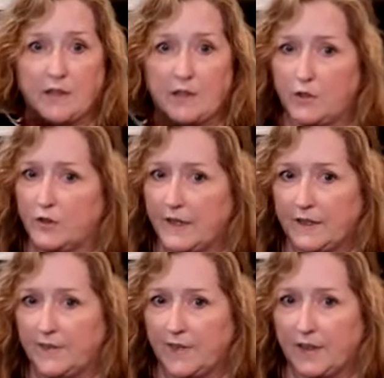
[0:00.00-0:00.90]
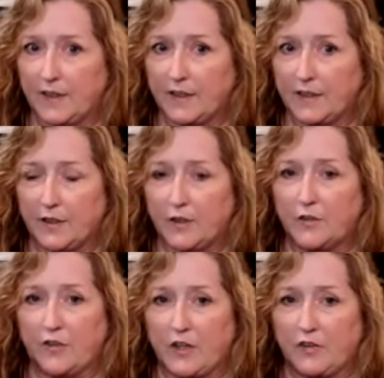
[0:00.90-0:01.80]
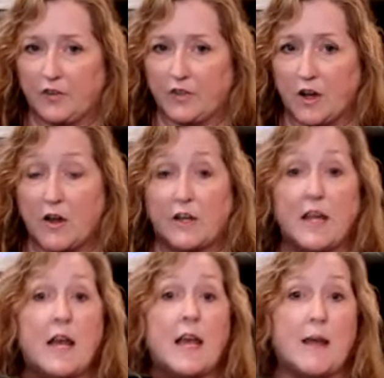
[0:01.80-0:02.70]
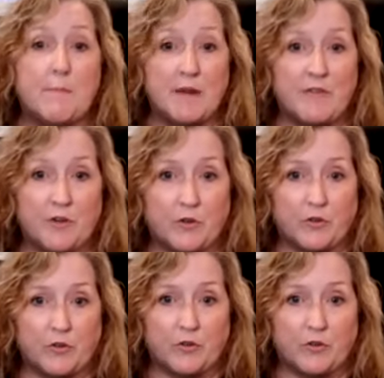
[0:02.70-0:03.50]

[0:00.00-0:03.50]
No light is getting in there. It's nice and dark and my photos are